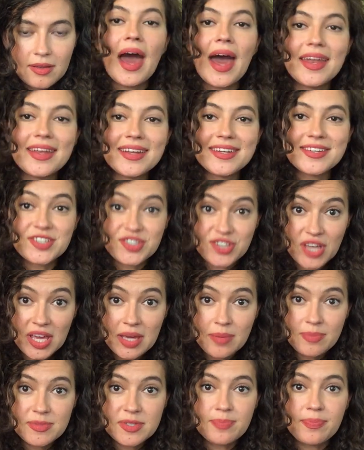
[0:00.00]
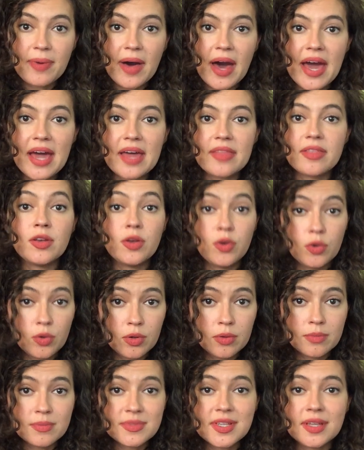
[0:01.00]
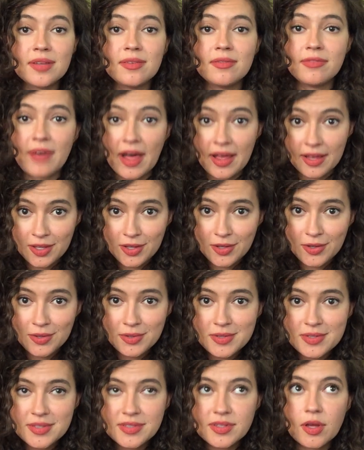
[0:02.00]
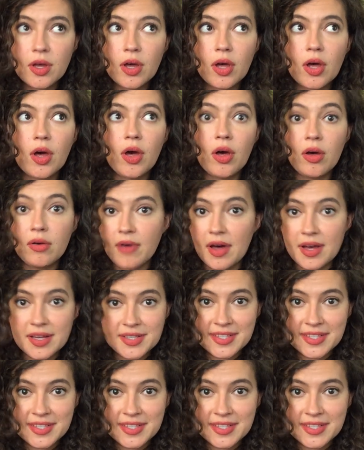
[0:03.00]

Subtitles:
And it is shaped by the norms and values of our